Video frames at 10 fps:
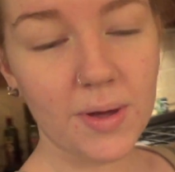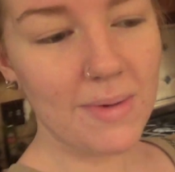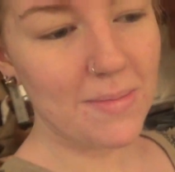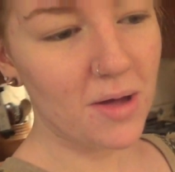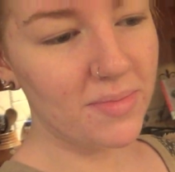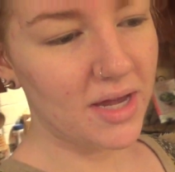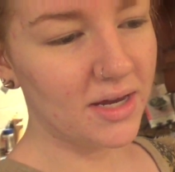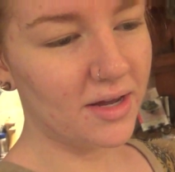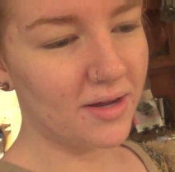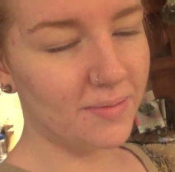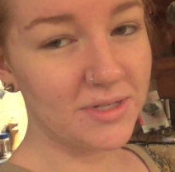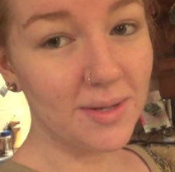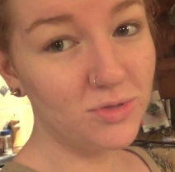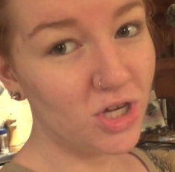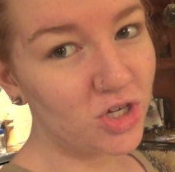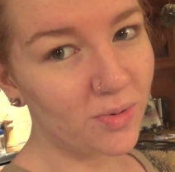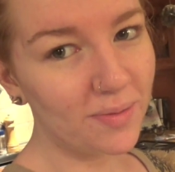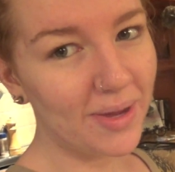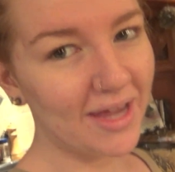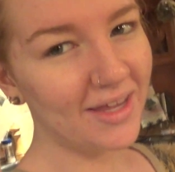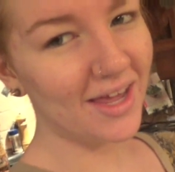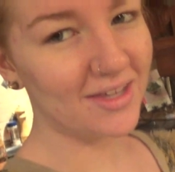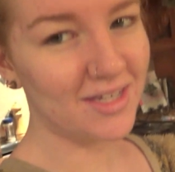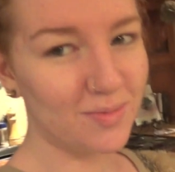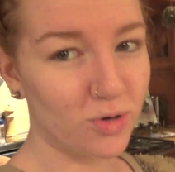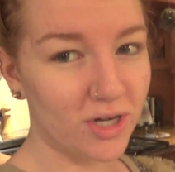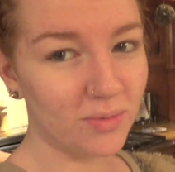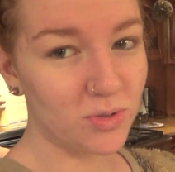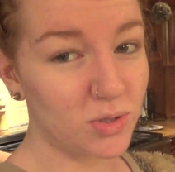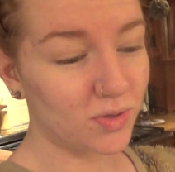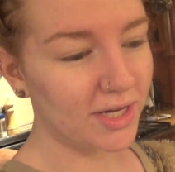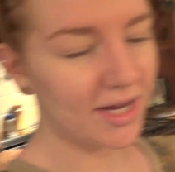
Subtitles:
But my mom made some gingerbread pancakes this morning, which was really